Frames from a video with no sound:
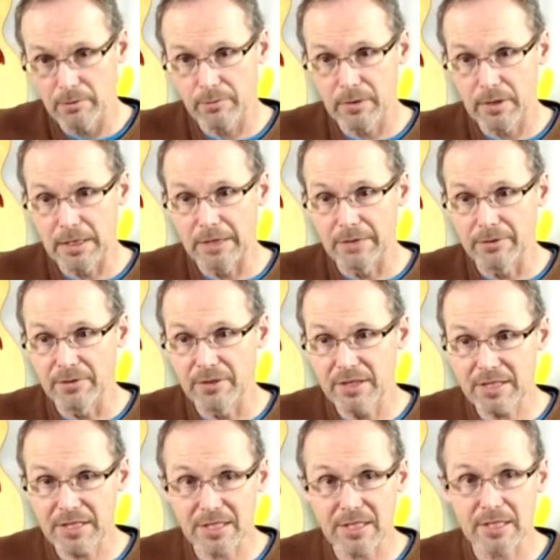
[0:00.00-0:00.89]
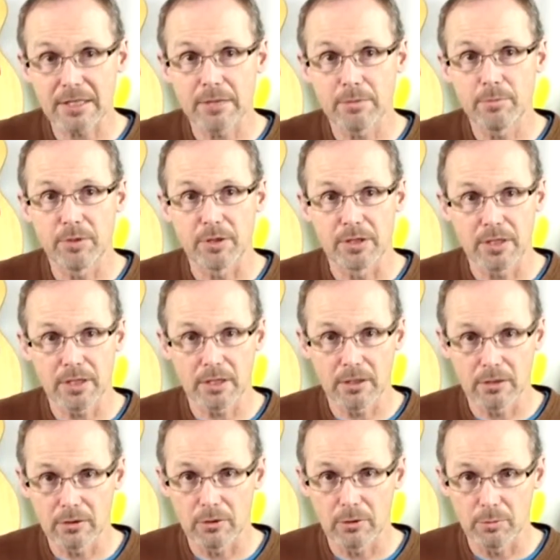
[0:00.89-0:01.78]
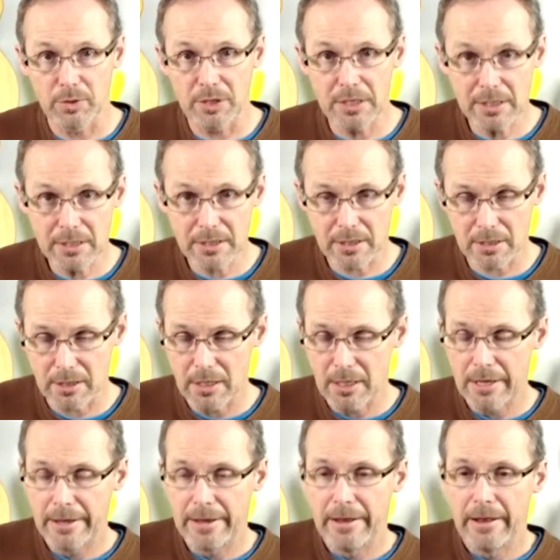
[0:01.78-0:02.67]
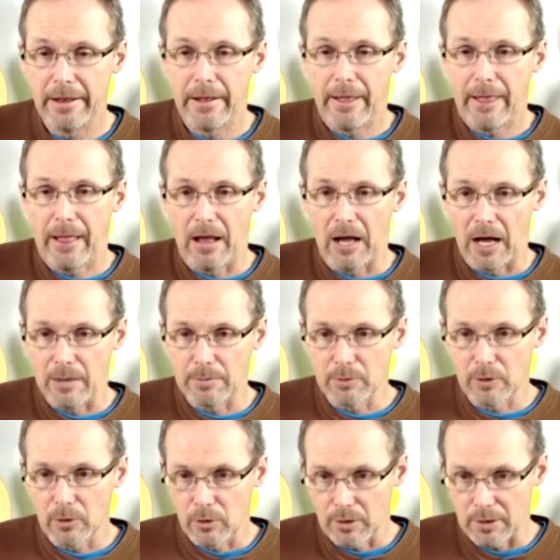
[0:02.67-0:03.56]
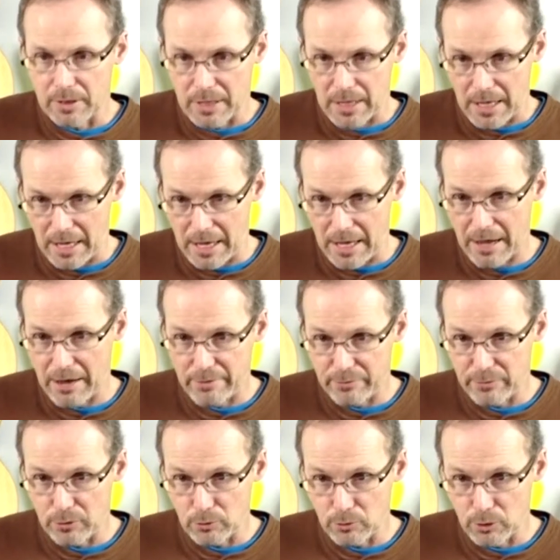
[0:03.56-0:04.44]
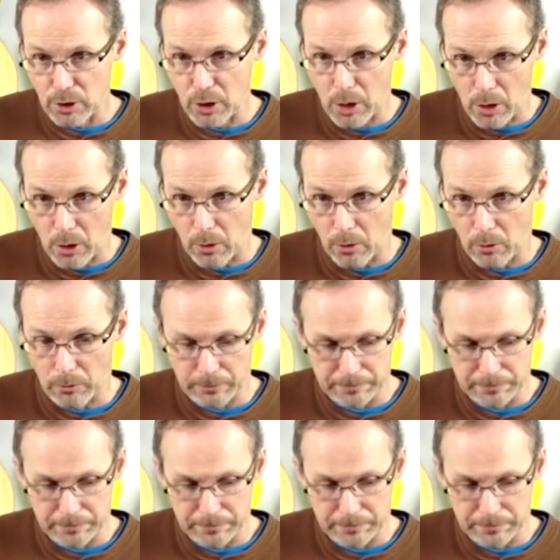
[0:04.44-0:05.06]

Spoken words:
in this particular piece, I'm going to have you go